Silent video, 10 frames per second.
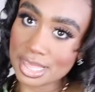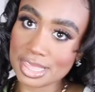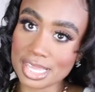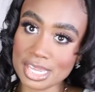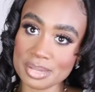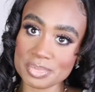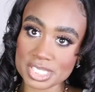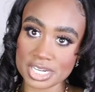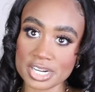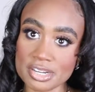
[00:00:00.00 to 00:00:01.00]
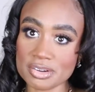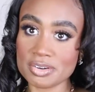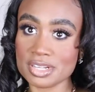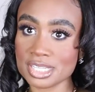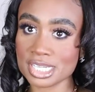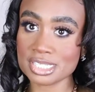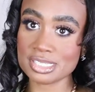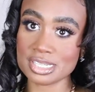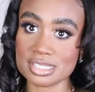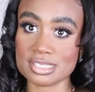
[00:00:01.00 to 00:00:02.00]
The material on this
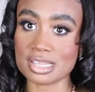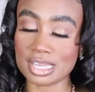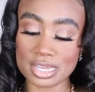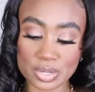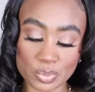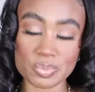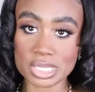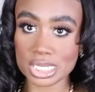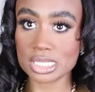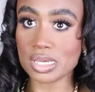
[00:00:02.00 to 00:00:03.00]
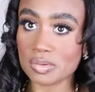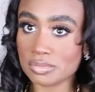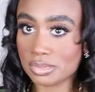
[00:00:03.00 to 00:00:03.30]
is like really good though.